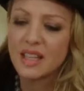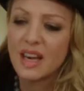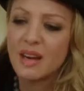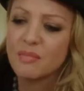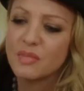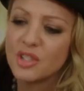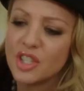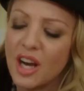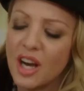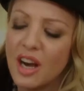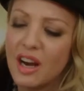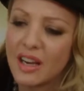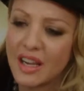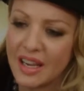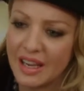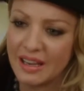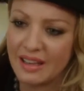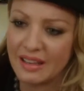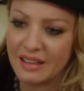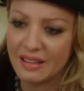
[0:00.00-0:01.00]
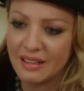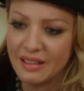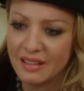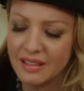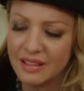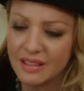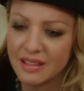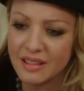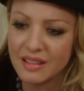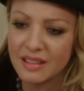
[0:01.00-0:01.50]
Stop jogging.
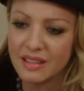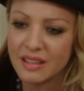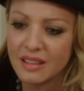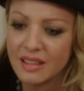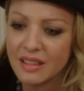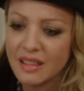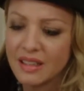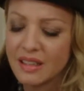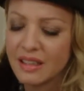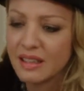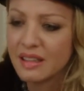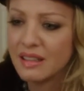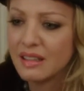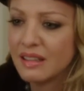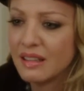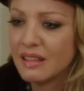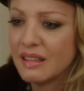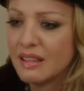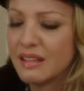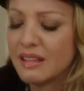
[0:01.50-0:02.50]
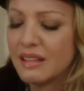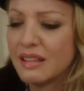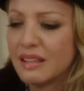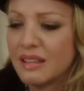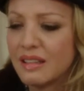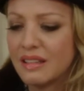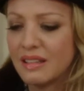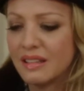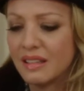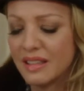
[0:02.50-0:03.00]
It helps.
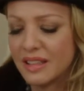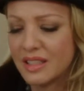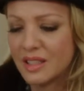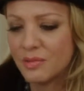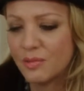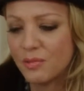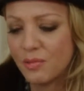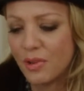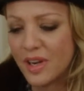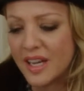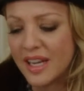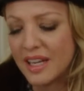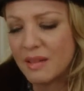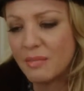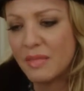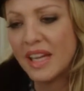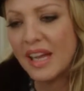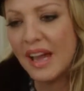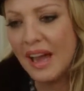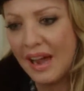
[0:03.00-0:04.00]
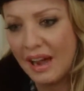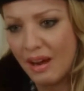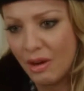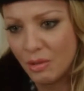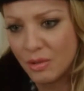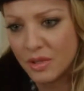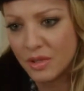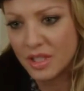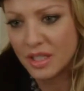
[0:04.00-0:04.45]
It's freaking me out.